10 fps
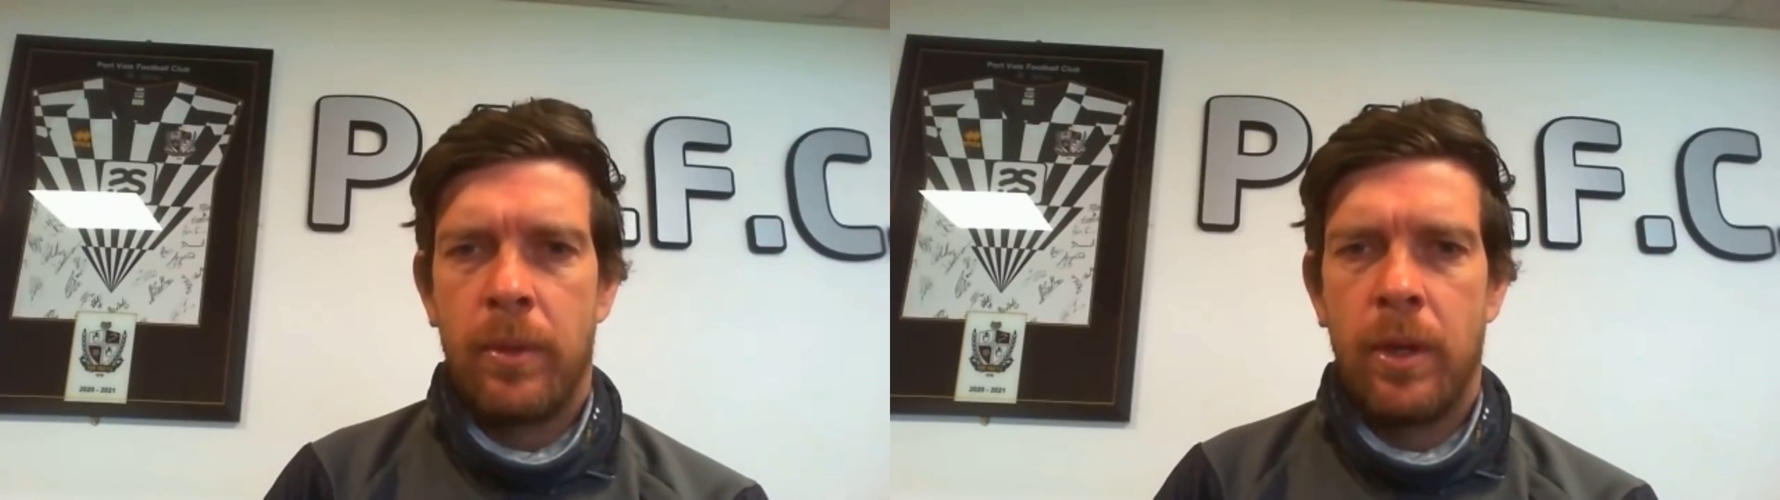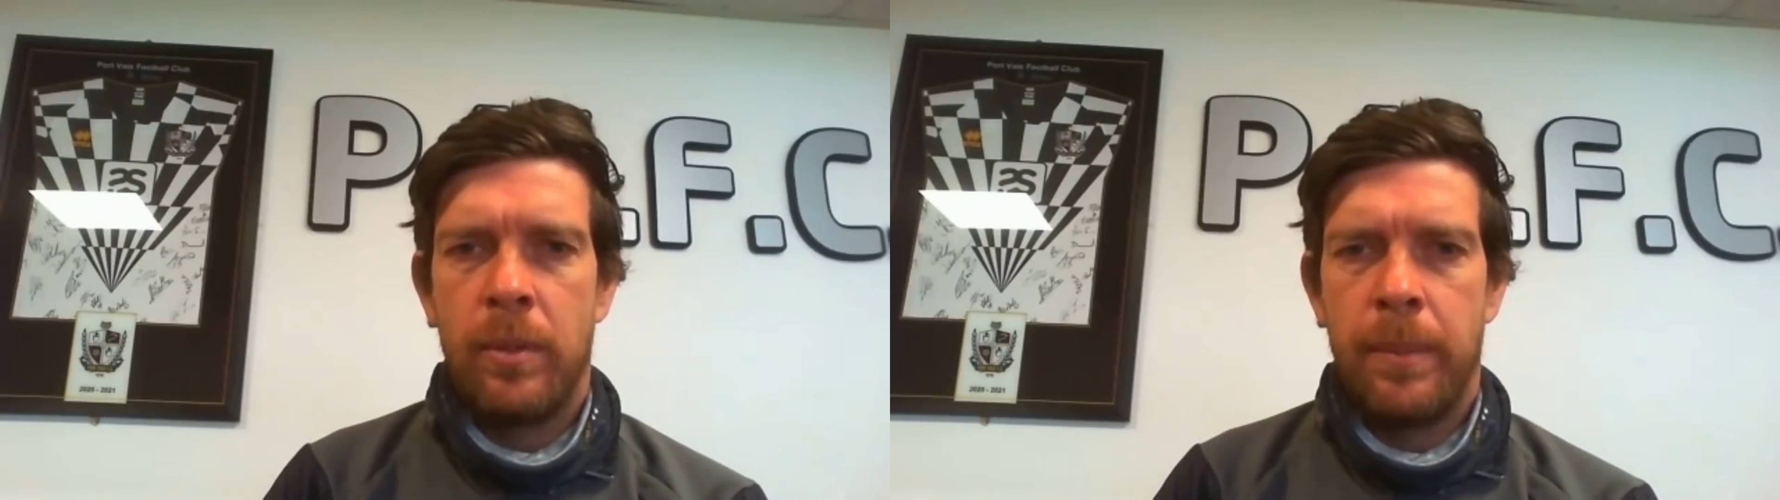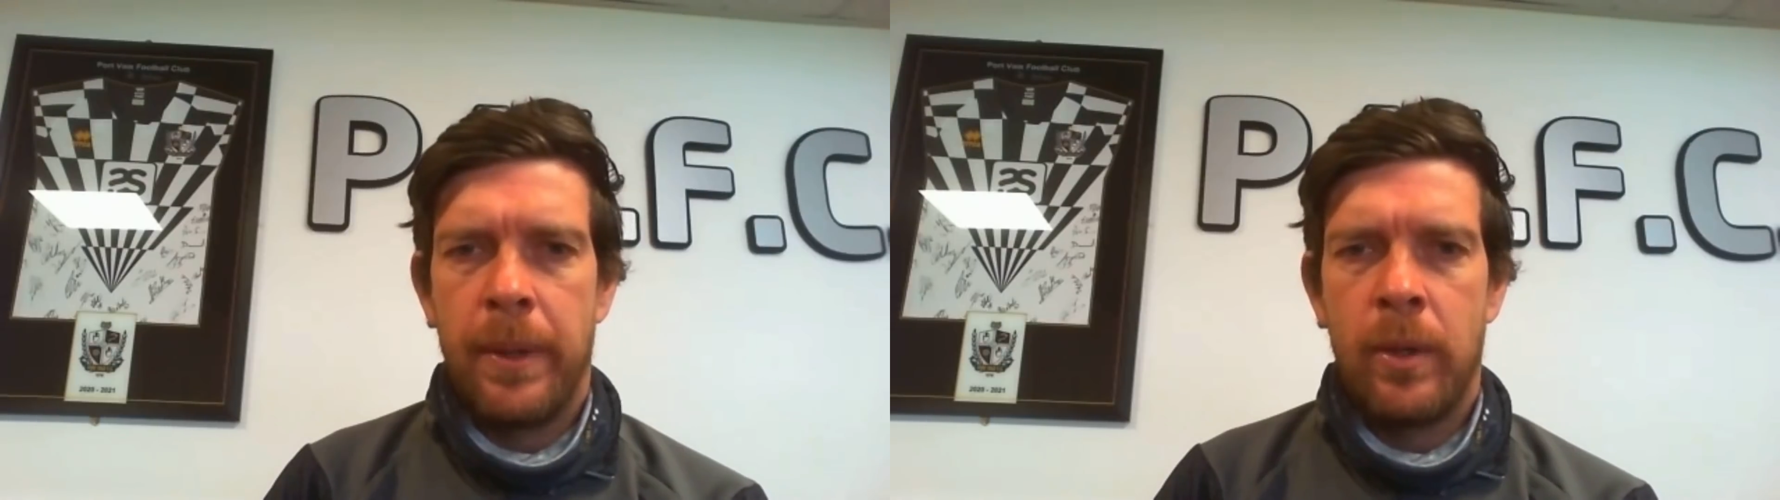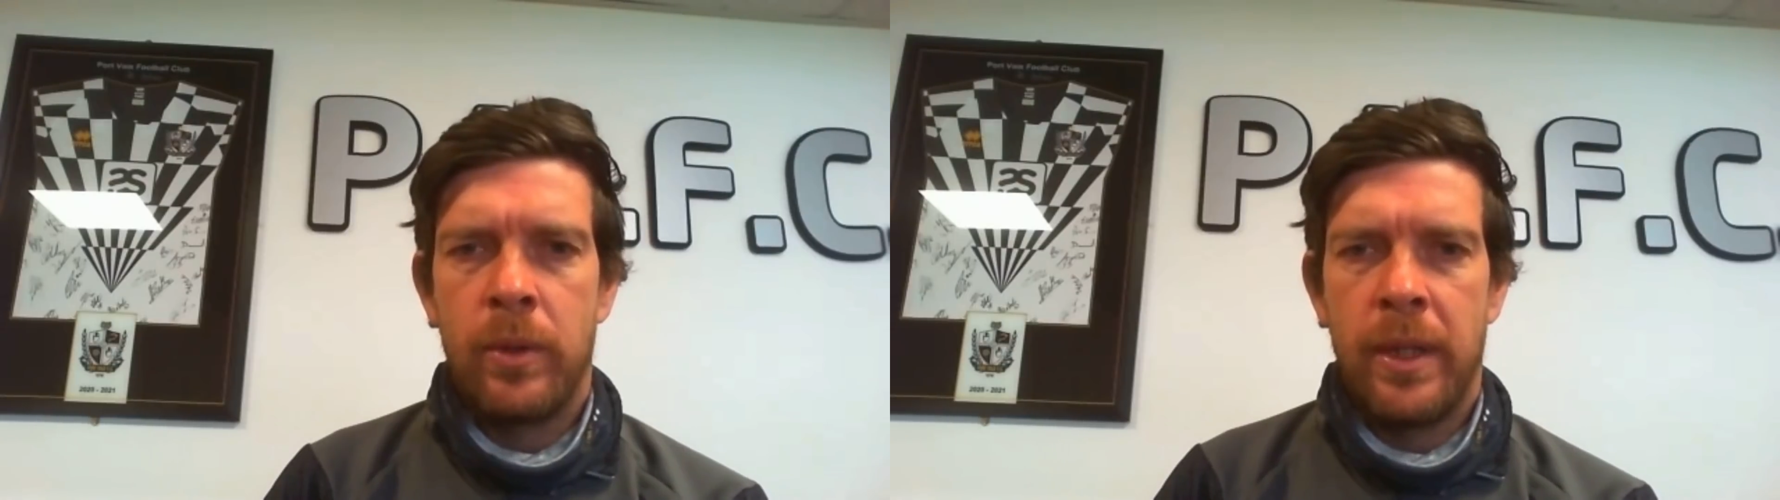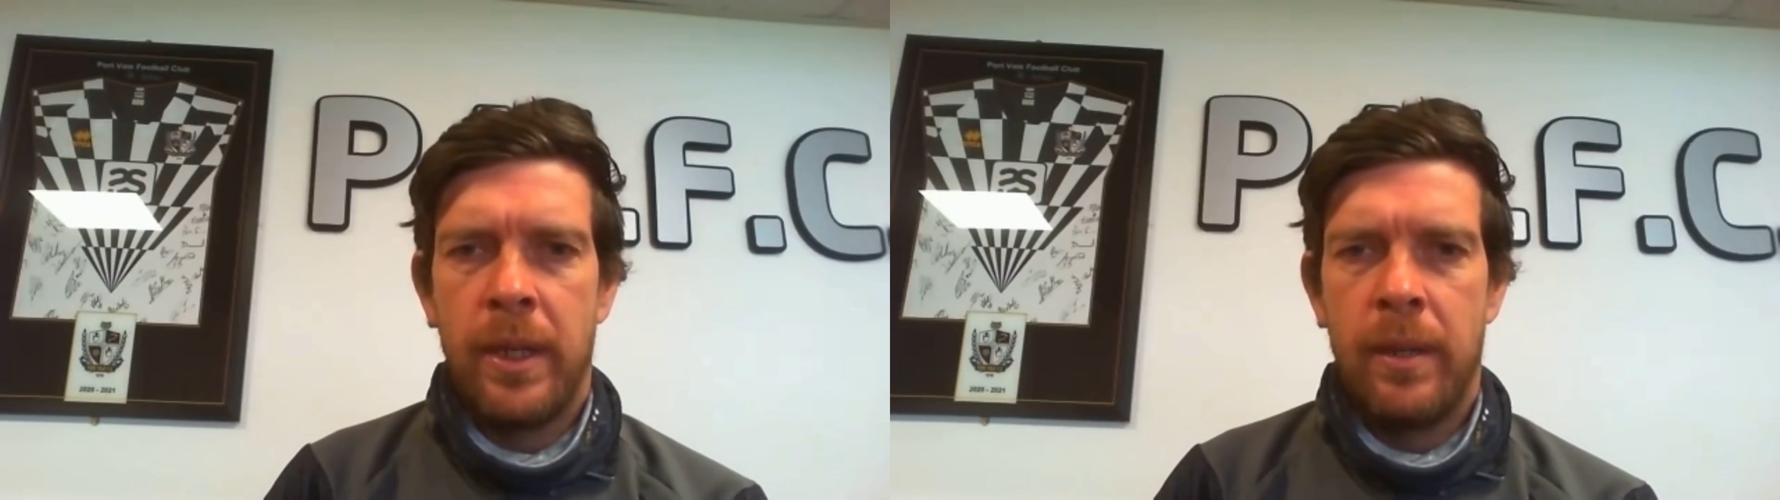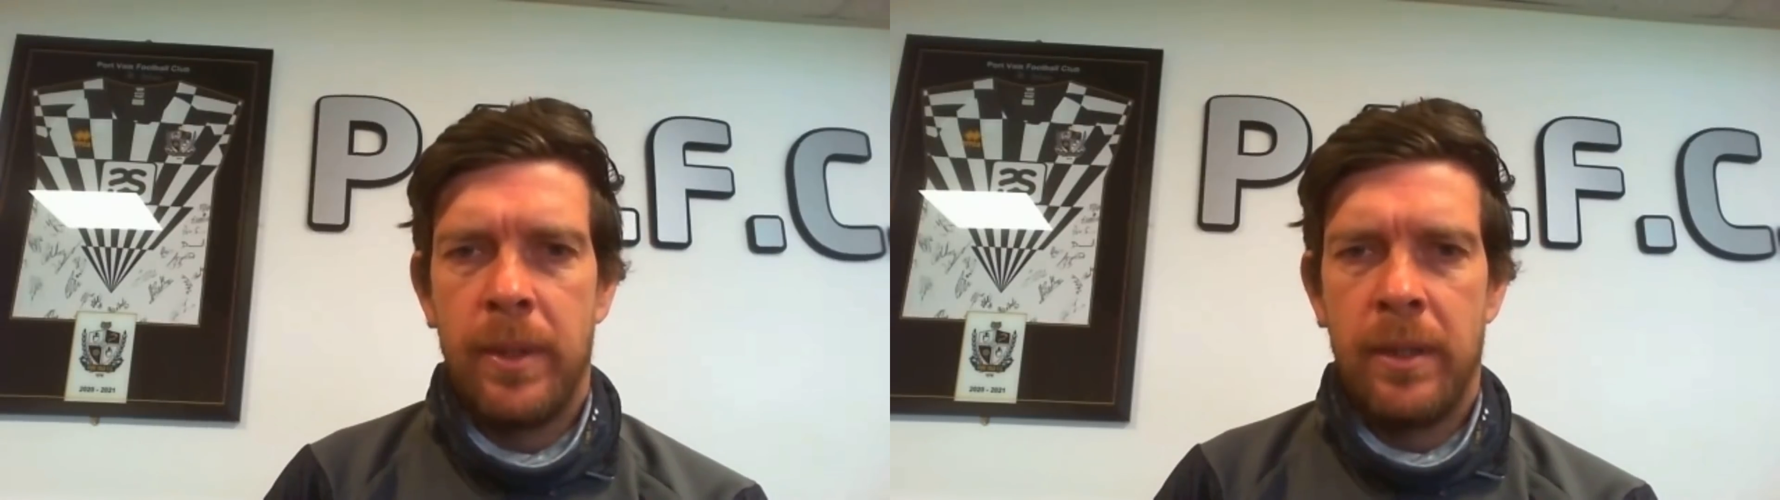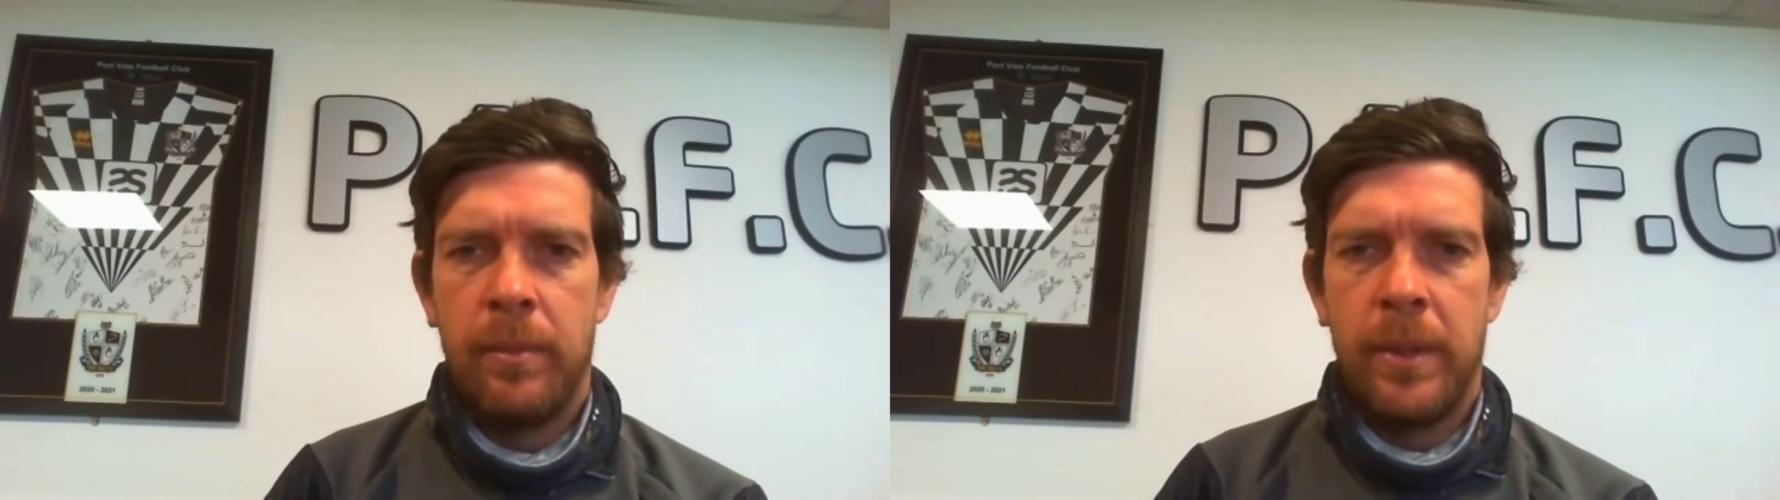i'm going to be building here me,